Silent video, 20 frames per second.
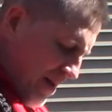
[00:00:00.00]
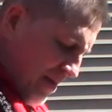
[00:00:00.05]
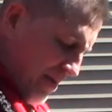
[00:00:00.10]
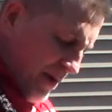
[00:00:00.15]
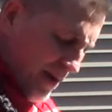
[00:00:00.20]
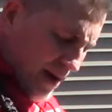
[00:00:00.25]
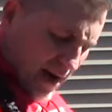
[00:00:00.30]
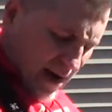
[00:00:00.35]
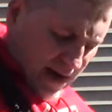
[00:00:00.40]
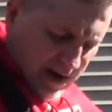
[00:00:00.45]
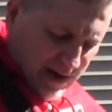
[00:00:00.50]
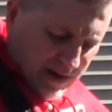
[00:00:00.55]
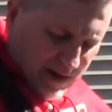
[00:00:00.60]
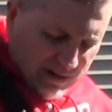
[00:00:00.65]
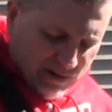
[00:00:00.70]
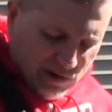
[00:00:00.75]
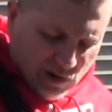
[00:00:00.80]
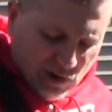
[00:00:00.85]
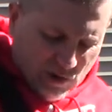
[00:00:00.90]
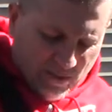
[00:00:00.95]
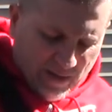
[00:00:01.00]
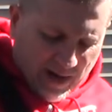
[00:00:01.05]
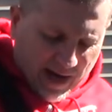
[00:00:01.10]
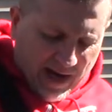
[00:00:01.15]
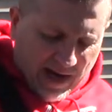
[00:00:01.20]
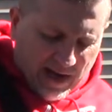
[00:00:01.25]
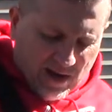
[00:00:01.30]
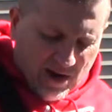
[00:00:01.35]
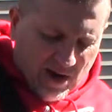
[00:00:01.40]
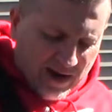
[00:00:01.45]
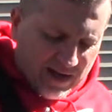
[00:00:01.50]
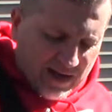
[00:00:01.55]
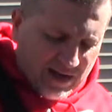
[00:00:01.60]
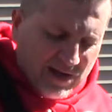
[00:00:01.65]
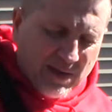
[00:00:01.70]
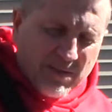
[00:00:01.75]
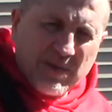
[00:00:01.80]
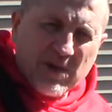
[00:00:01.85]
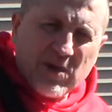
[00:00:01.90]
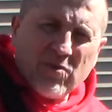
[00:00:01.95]
But I was shooting my Halon,
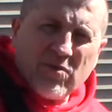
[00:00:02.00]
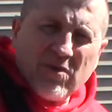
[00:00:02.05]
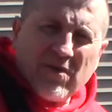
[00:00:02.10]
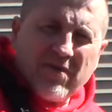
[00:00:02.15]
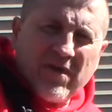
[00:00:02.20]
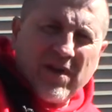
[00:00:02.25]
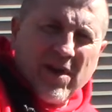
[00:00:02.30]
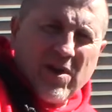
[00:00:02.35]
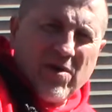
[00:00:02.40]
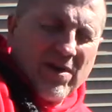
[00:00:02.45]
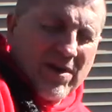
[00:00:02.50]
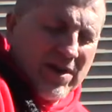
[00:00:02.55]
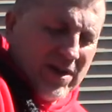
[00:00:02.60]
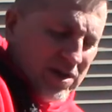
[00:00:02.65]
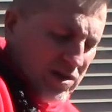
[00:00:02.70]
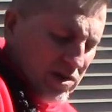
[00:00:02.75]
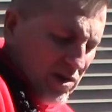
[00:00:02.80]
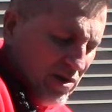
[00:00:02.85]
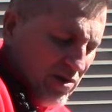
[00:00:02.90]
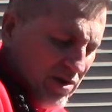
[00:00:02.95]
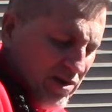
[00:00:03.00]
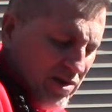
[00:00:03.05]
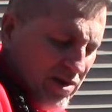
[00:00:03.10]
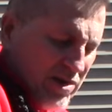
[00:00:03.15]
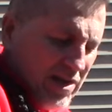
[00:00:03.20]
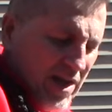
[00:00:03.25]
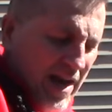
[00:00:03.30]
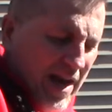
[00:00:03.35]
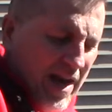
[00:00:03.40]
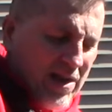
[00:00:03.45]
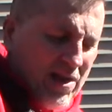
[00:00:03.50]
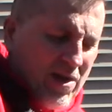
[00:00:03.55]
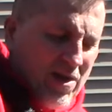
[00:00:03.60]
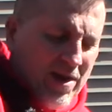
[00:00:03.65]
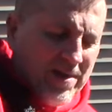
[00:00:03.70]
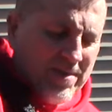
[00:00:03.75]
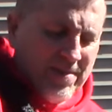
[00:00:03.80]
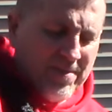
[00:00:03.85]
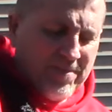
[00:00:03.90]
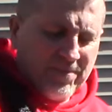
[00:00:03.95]
so let me do a video on this. So this is the
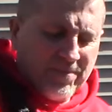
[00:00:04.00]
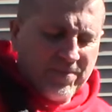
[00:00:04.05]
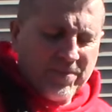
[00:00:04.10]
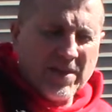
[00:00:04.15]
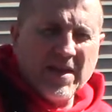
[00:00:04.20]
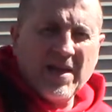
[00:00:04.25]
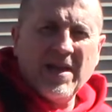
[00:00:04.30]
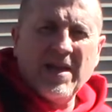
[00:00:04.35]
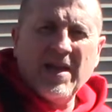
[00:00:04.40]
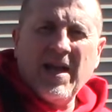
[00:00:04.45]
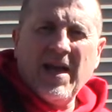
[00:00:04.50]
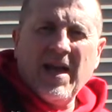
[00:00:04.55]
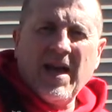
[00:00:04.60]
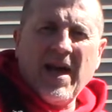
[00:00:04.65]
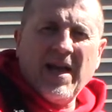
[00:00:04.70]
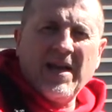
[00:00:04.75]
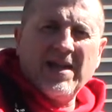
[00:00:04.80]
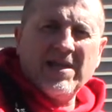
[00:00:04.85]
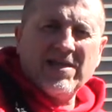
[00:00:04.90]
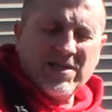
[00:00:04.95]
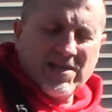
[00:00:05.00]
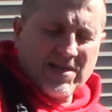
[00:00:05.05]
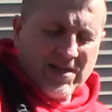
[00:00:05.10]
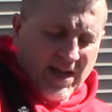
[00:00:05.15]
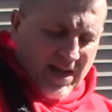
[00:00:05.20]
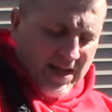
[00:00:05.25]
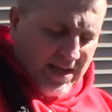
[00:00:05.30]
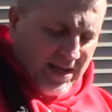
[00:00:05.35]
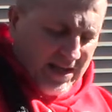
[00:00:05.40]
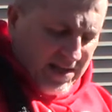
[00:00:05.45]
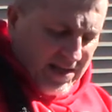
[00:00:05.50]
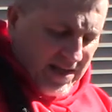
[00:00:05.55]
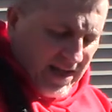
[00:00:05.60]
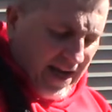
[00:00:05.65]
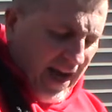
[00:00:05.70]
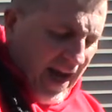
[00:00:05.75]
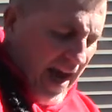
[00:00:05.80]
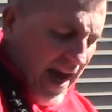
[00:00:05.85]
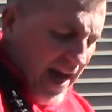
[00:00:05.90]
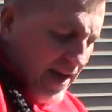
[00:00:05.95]
Halon, and this is it. This is the
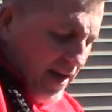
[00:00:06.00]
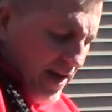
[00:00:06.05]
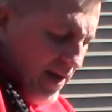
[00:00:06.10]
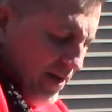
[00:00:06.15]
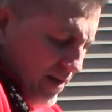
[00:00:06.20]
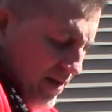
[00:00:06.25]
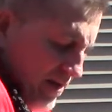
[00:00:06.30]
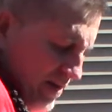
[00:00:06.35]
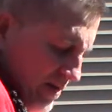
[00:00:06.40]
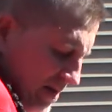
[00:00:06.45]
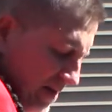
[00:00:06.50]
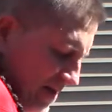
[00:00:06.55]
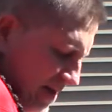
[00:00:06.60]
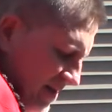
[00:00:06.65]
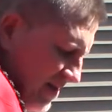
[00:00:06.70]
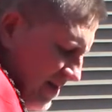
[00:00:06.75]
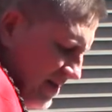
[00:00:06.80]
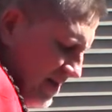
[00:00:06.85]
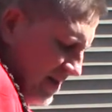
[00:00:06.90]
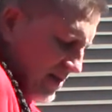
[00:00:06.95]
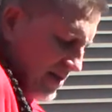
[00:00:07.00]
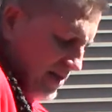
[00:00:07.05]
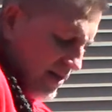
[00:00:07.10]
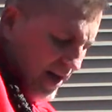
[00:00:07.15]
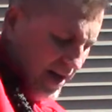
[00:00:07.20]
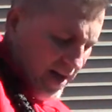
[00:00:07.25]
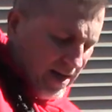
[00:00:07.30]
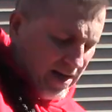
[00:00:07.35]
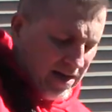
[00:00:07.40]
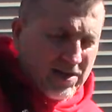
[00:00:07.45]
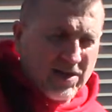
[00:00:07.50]
Caddy. This is the sling.